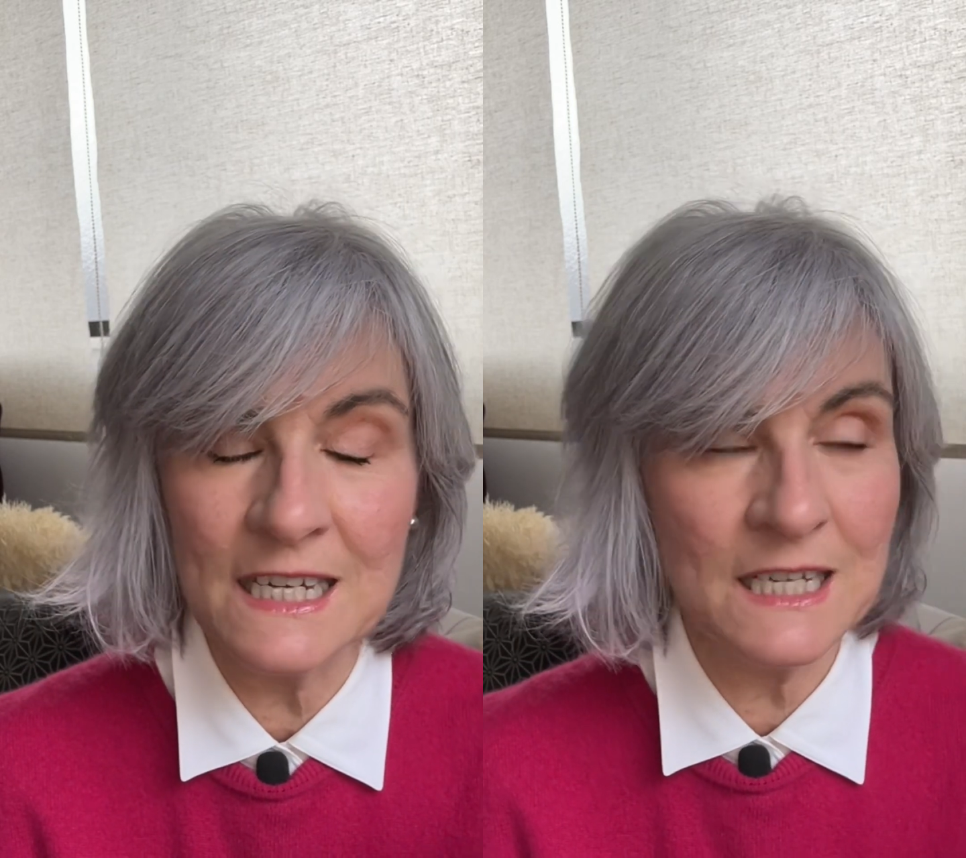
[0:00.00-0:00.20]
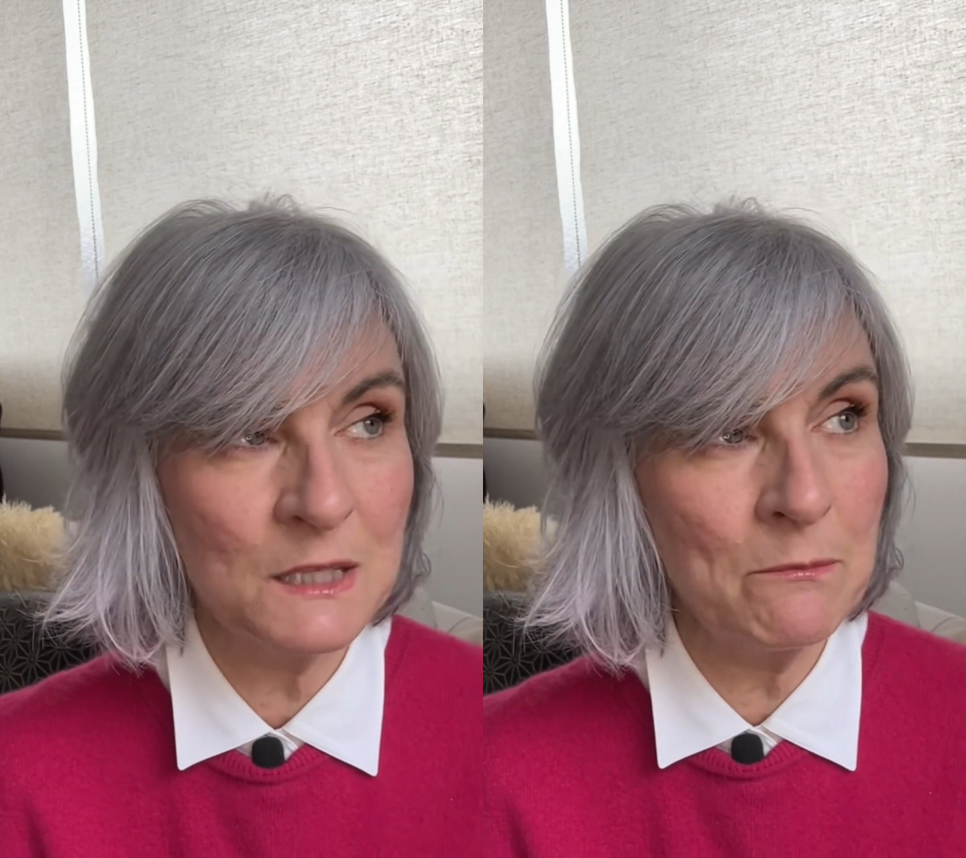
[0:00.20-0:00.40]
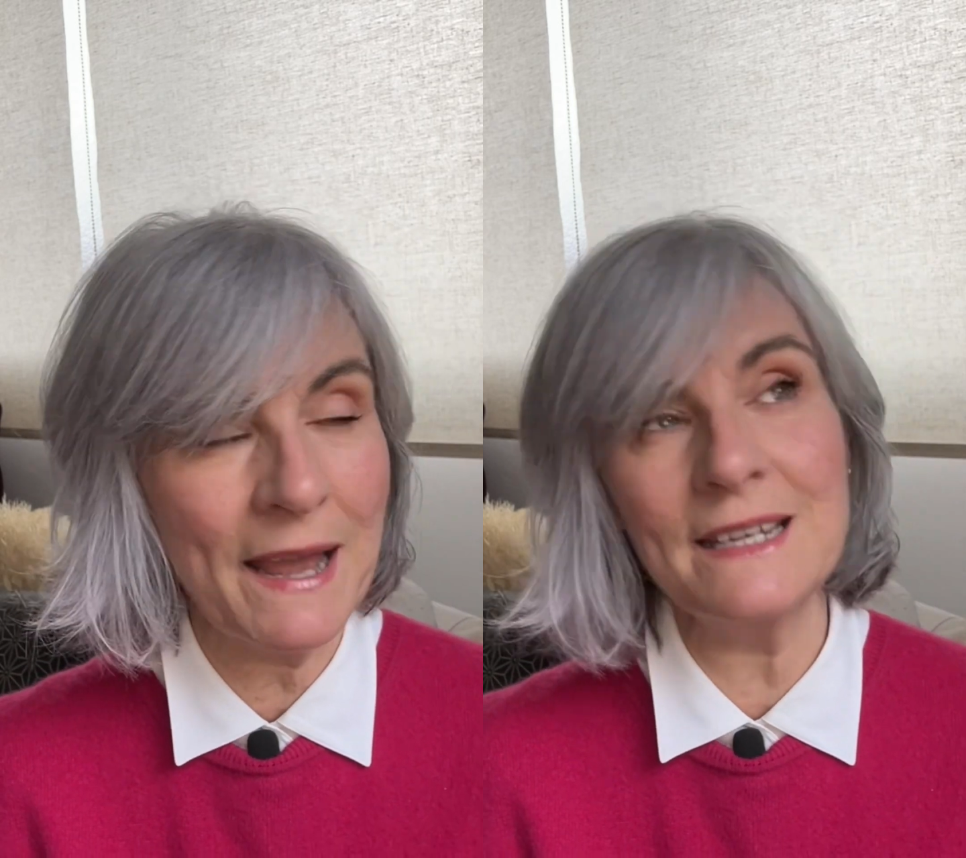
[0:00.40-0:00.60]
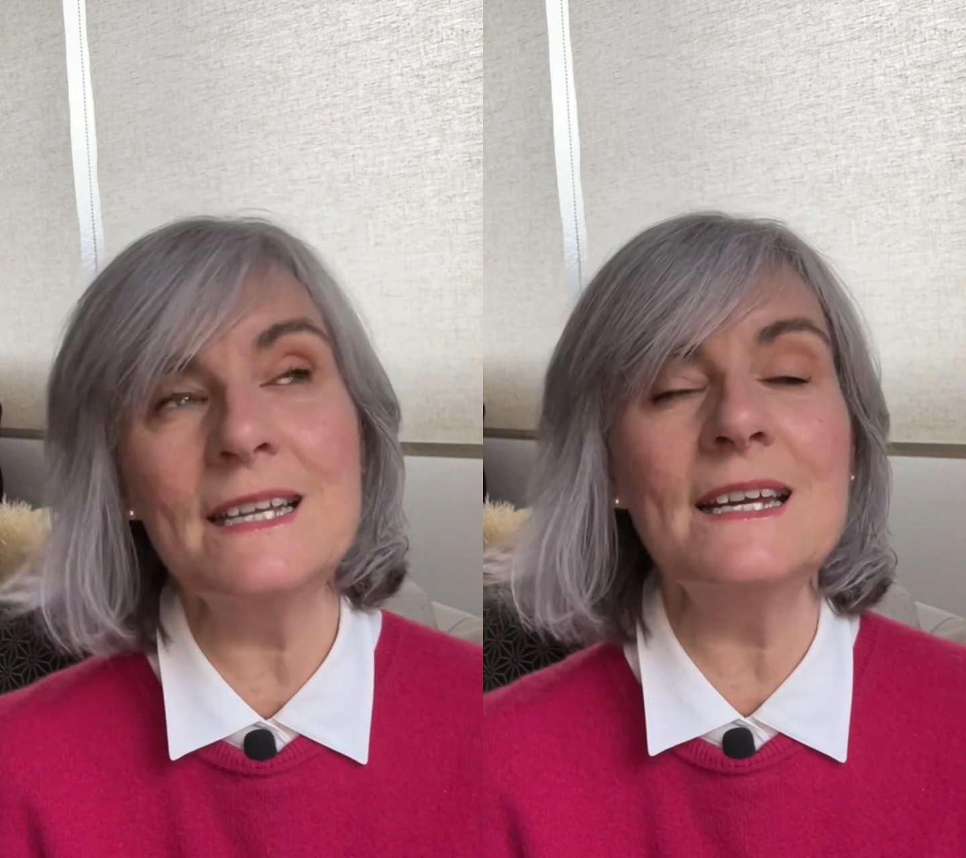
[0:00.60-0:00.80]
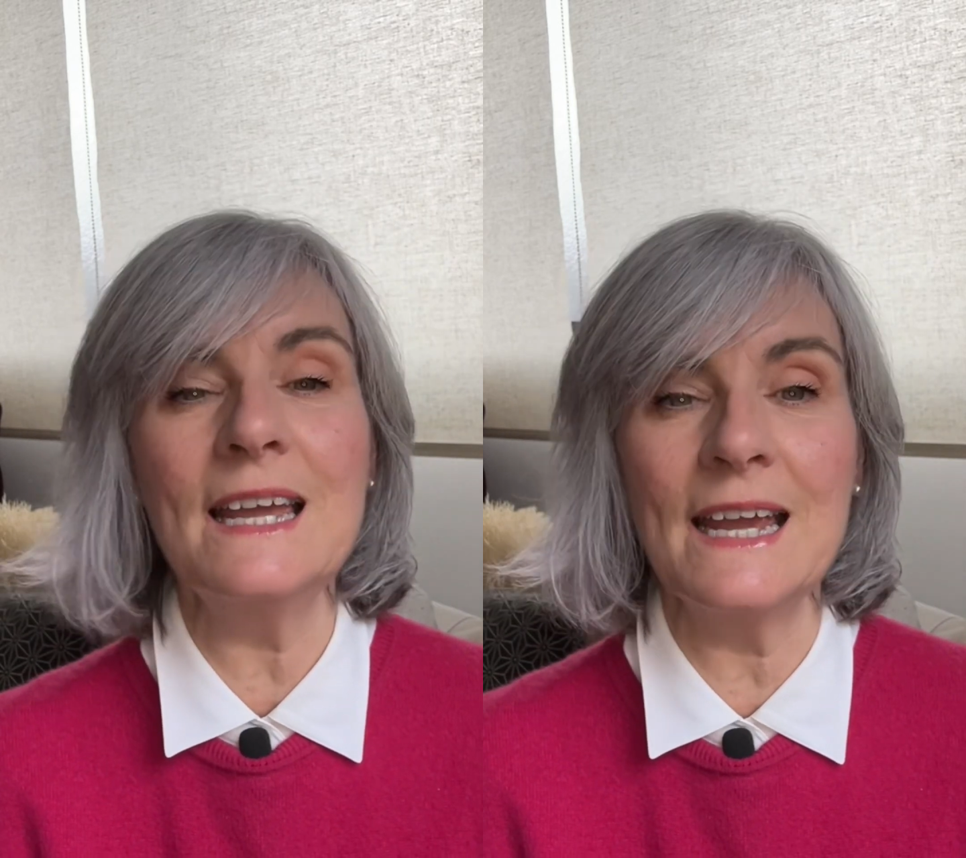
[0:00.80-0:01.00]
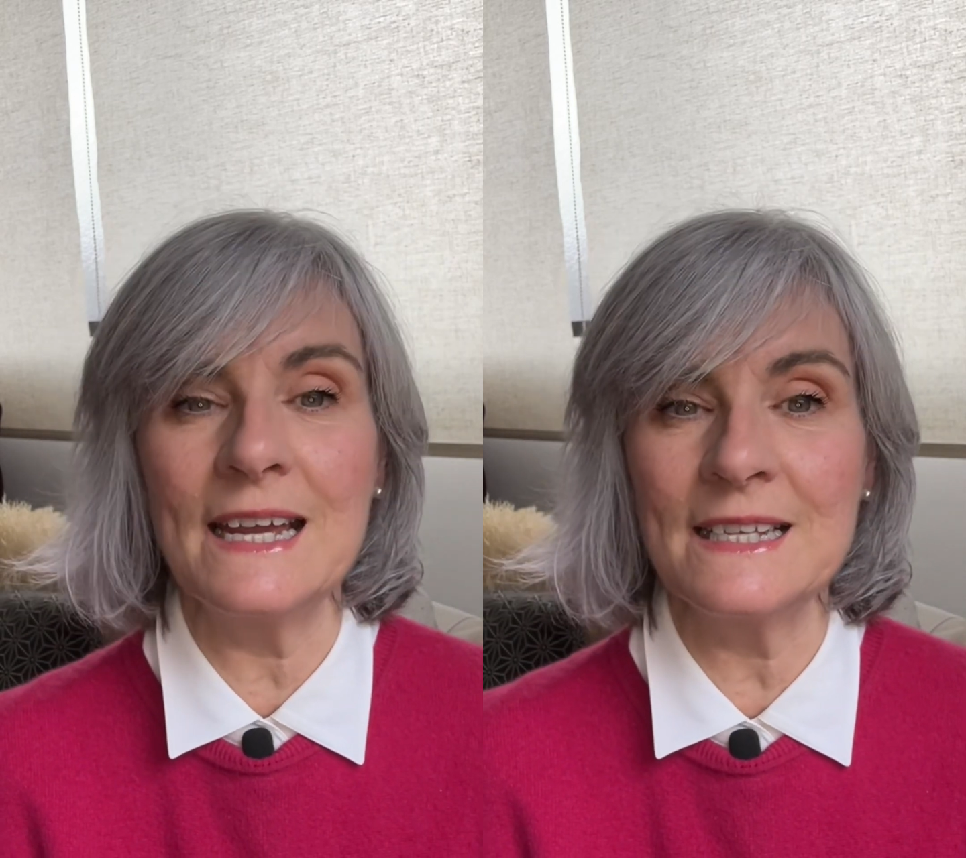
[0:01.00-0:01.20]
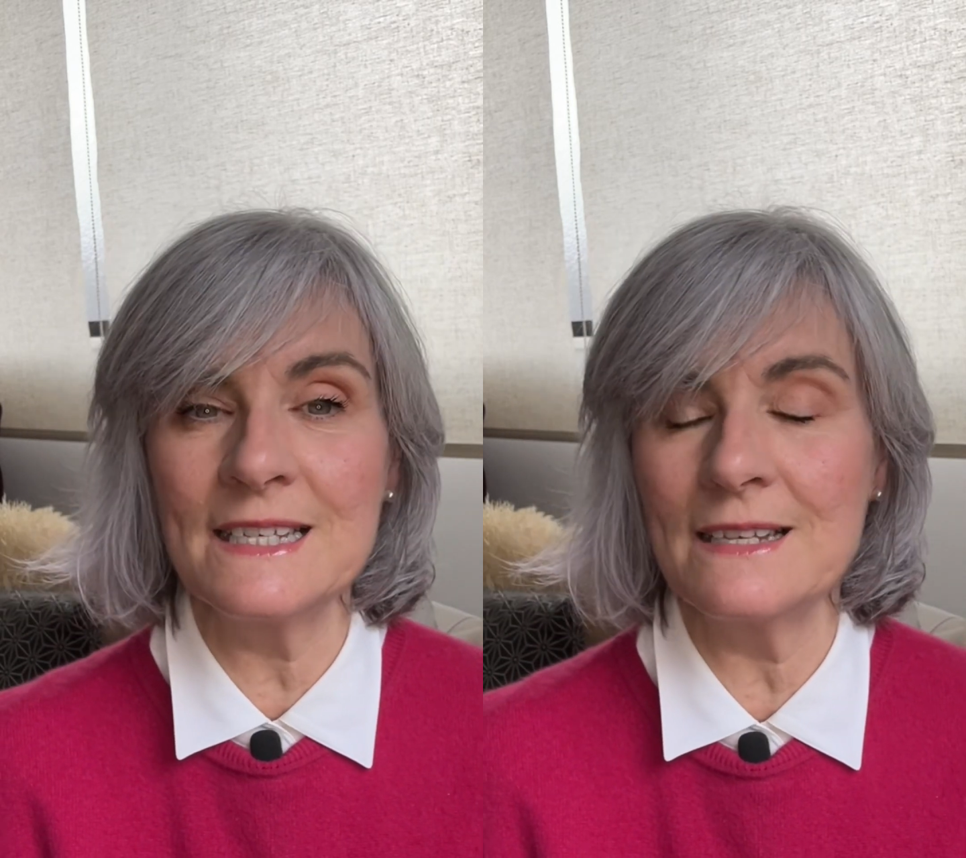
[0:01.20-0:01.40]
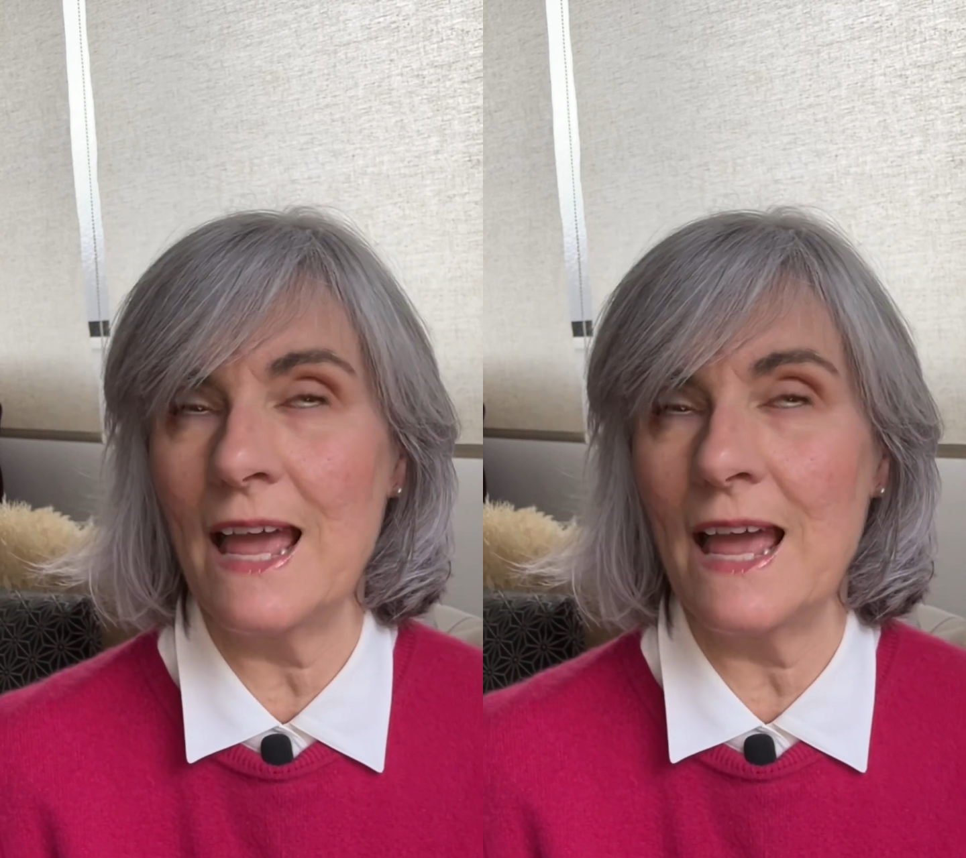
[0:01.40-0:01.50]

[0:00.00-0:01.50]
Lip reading: expecting kids,